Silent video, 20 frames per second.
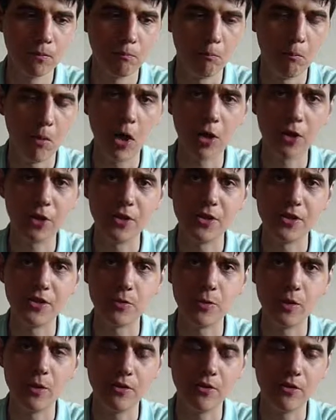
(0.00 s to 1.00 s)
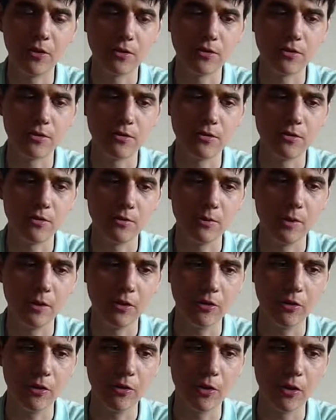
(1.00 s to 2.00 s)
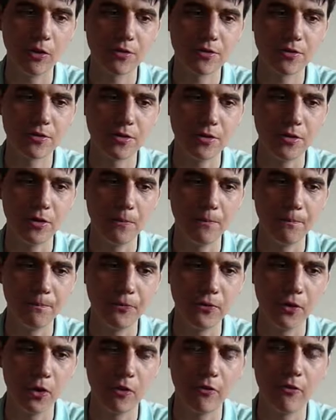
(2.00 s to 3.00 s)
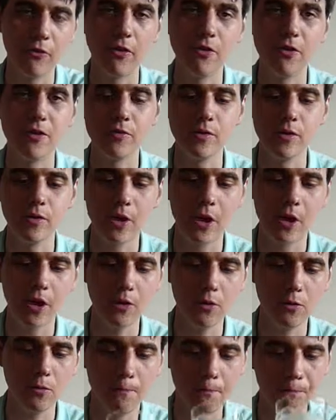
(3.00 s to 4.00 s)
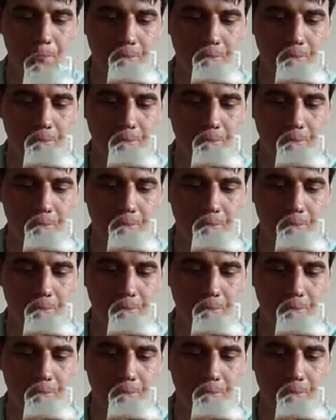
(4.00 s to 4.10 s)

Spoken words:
mildly sweet, not too sweet, you know, that's not a very sweet ale.